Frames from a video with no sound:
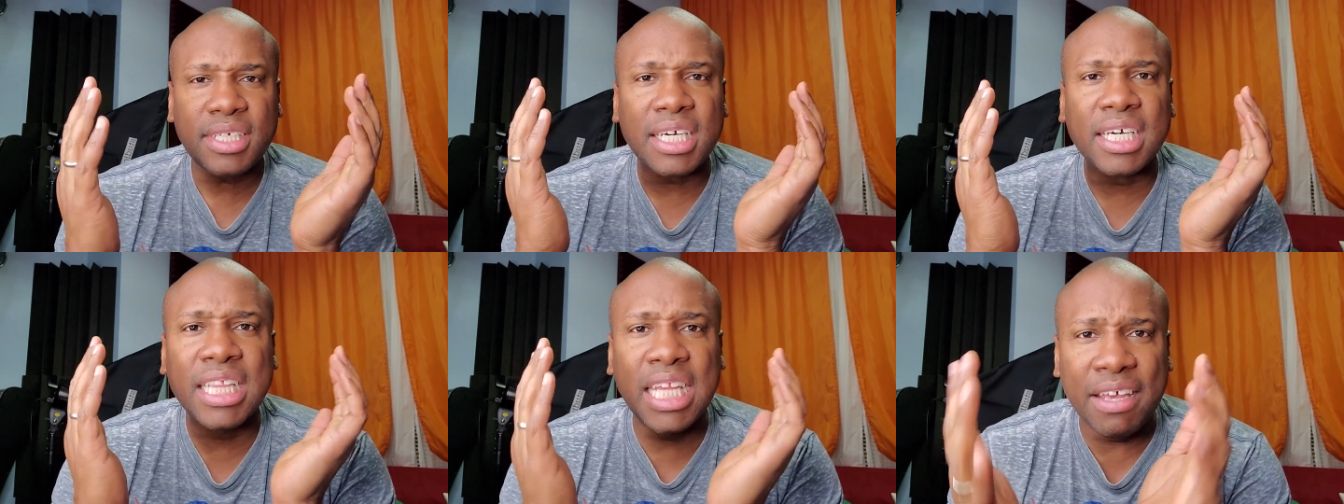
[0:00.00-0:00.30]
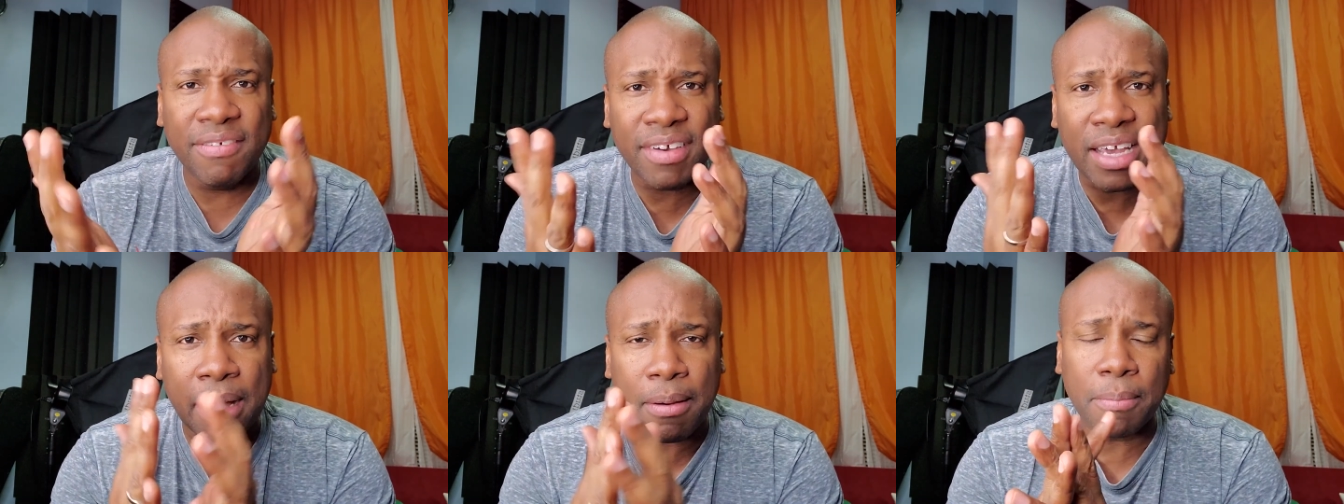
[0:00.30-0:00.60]

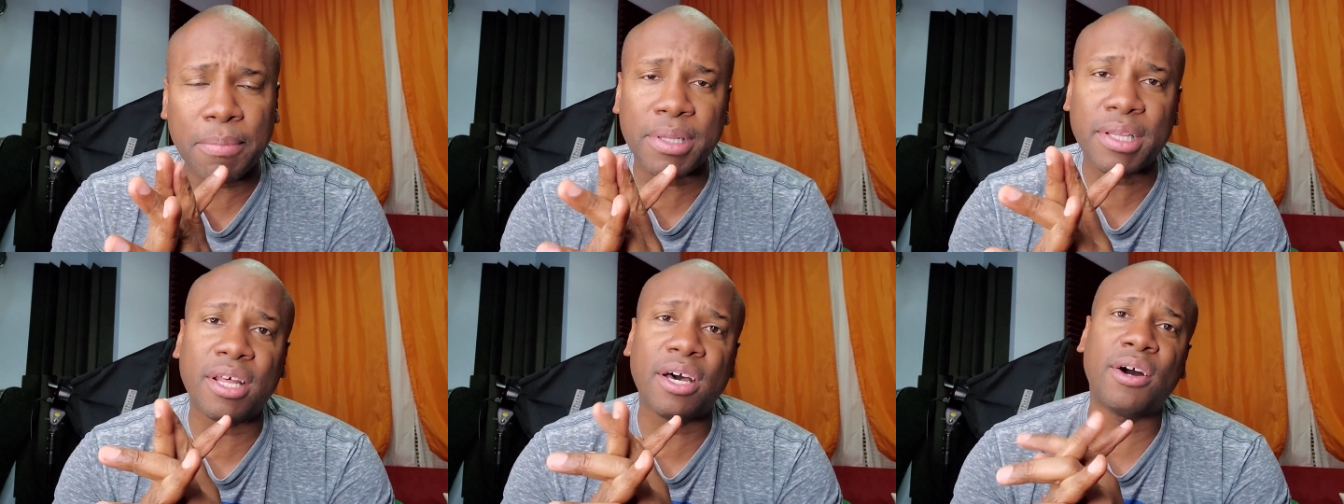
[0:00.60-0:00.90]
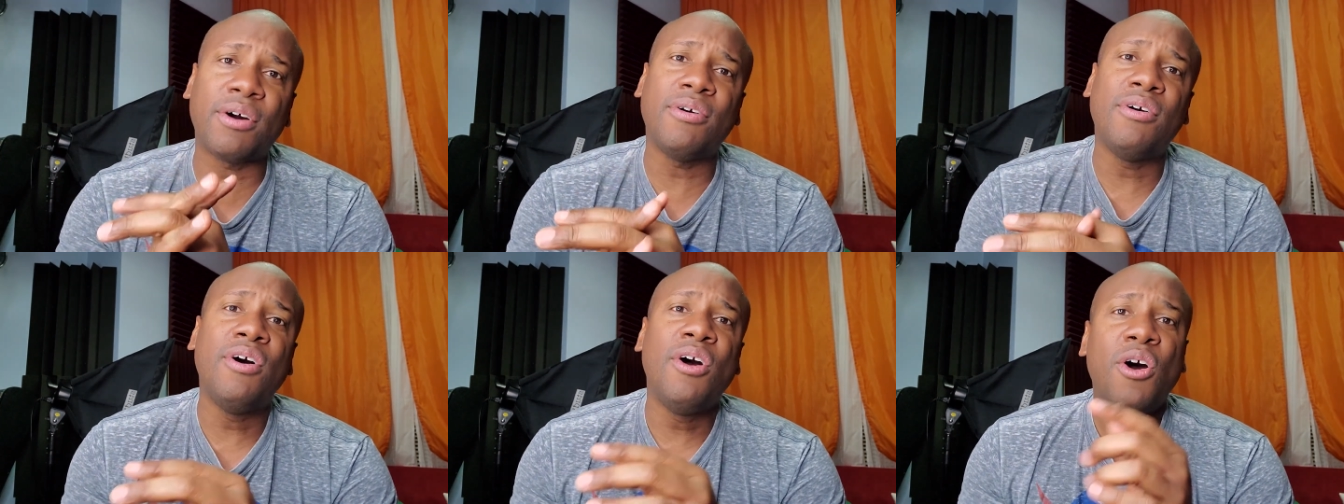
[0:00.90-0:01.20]
leave a comment
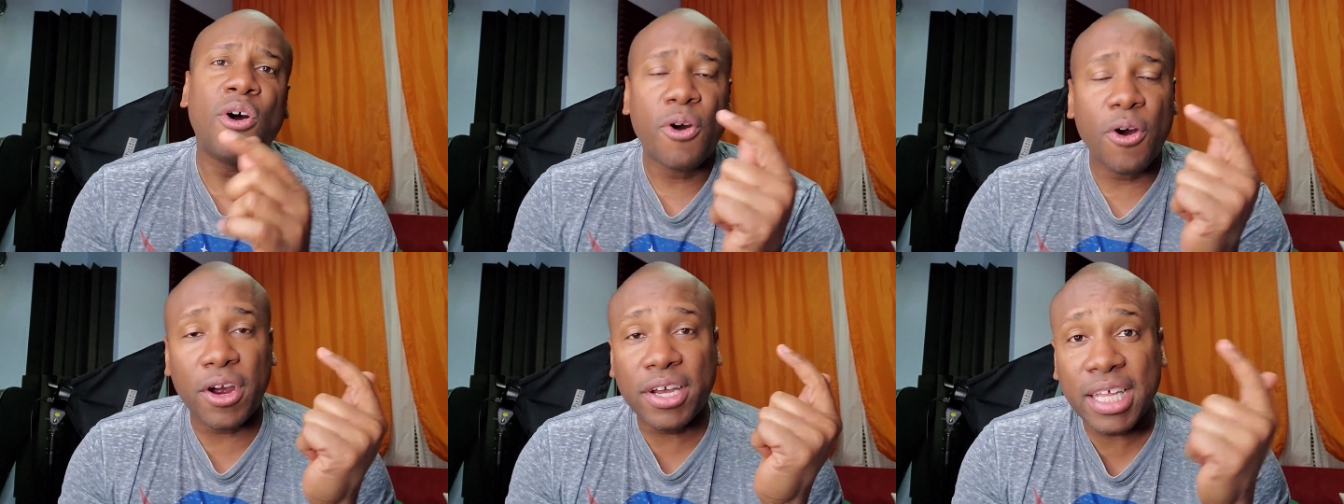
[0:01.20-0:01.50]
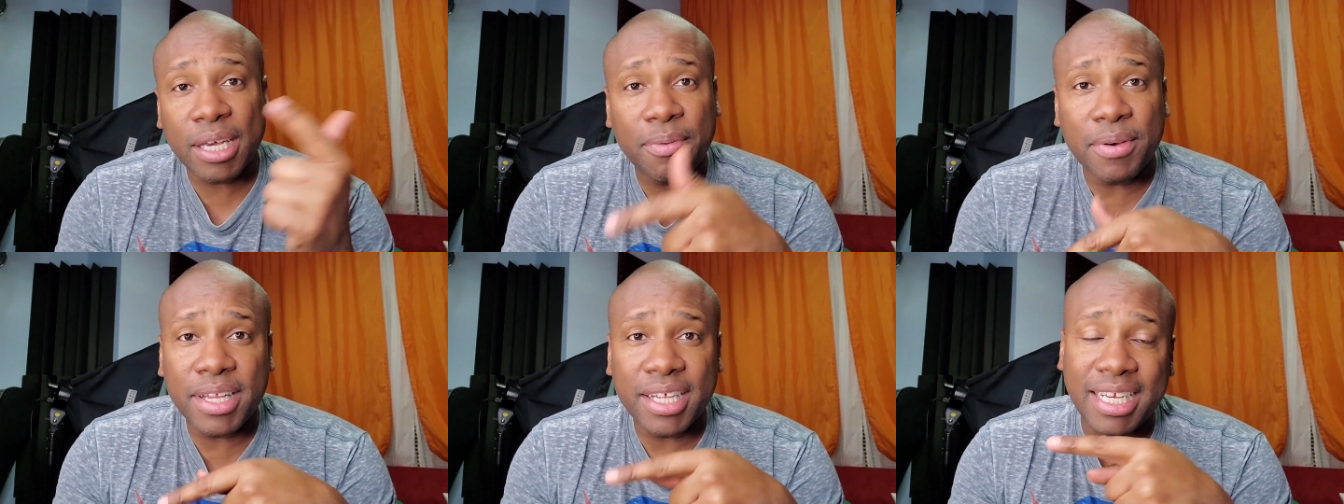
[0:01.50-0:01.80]
below or
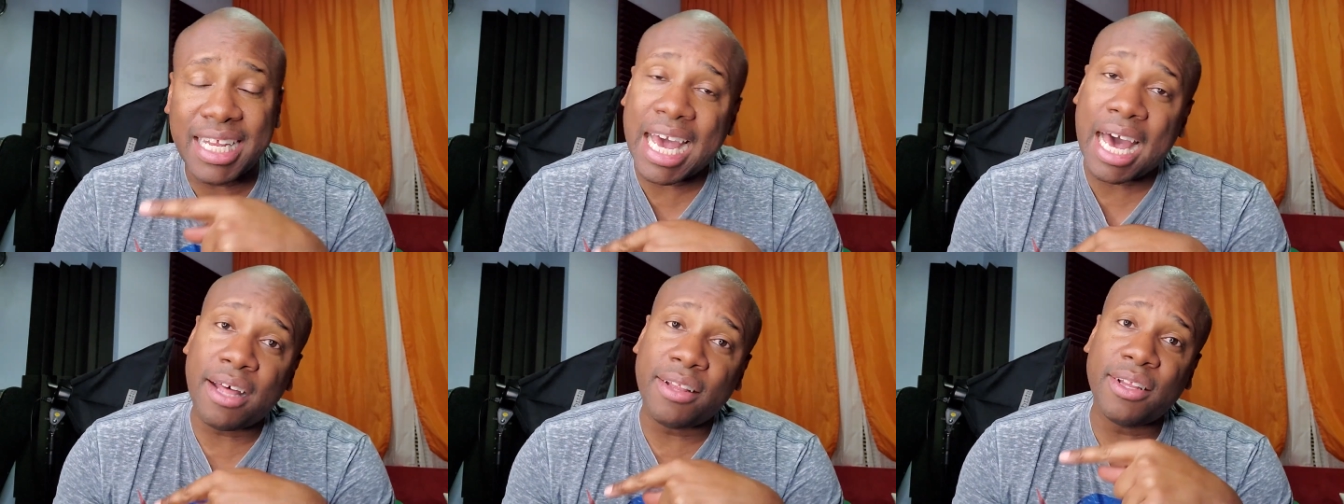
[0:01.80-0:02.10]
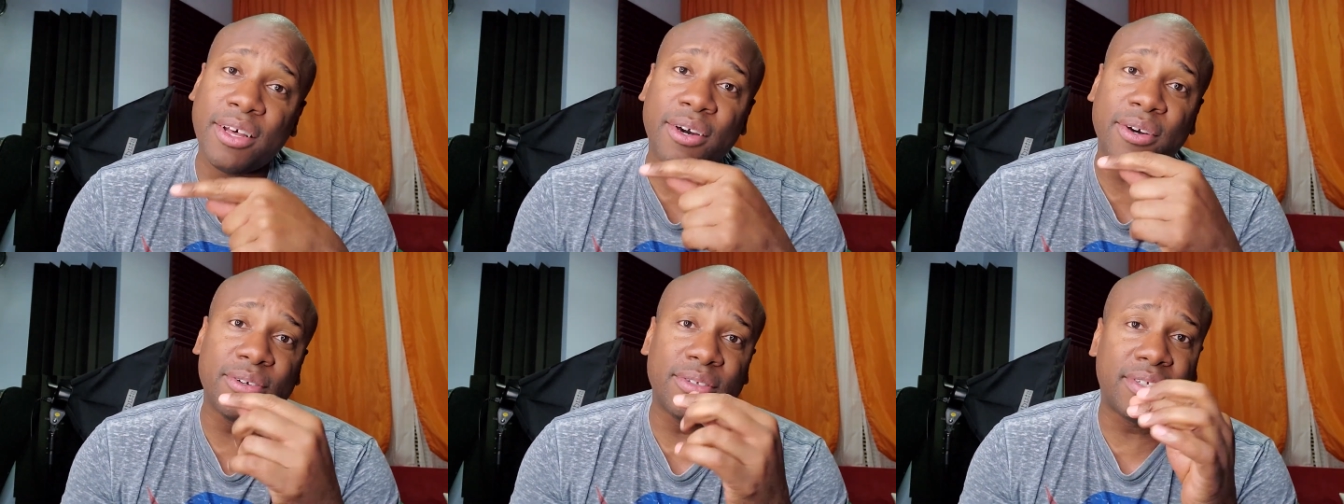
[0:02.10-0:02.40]
click one of the
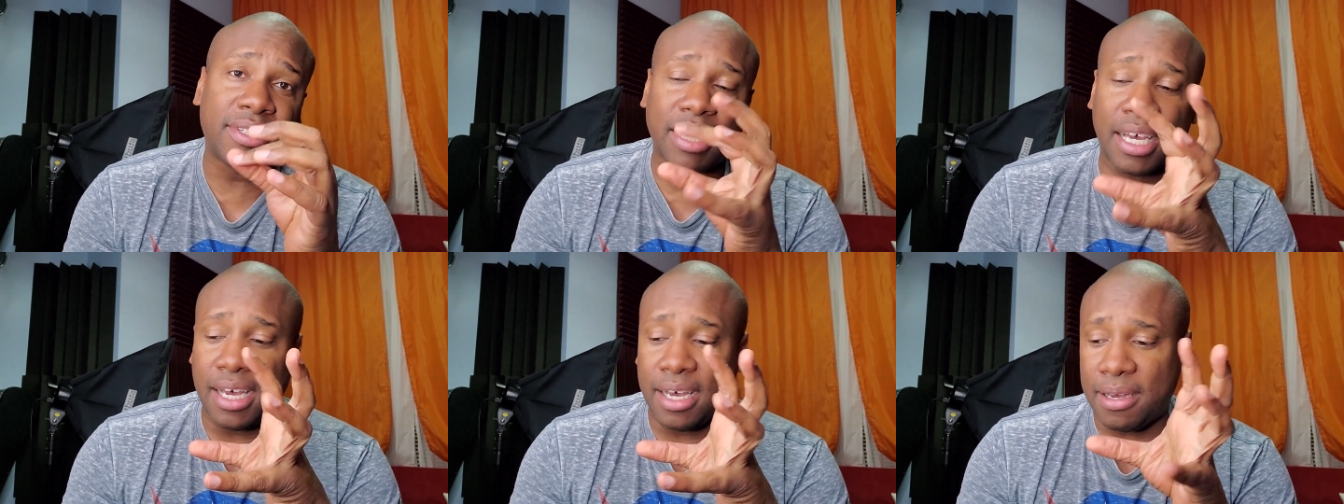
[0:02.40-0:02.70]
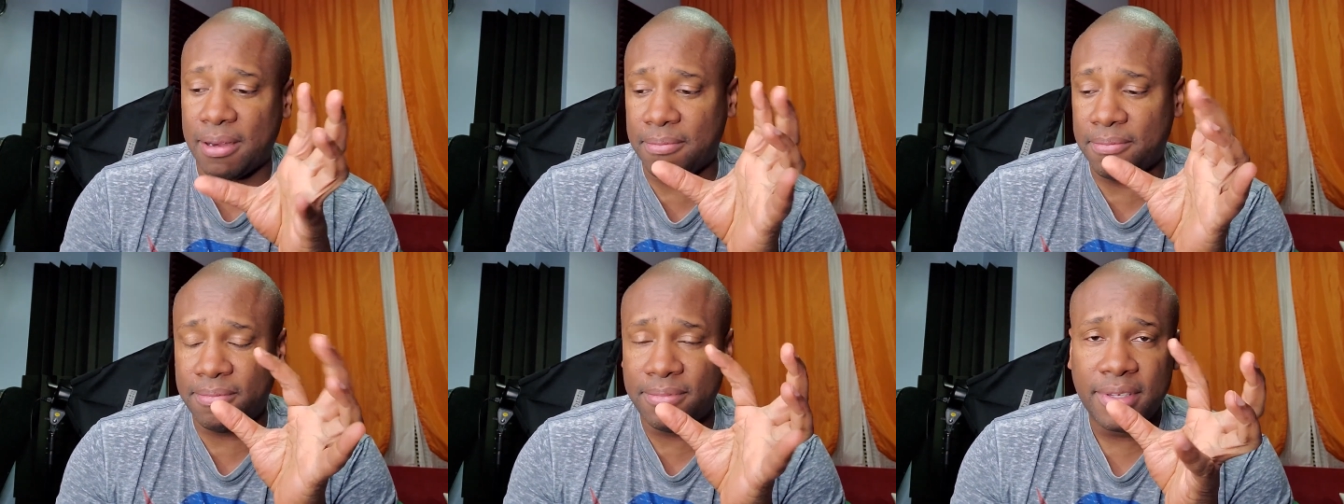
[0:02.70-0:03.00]
downloads
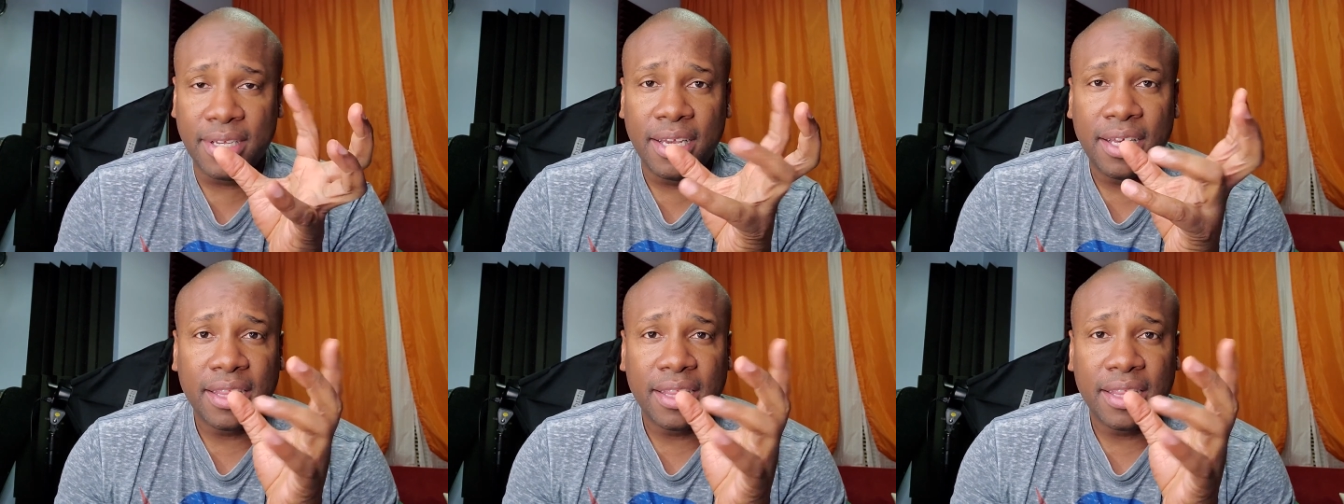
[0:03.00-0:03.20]
um,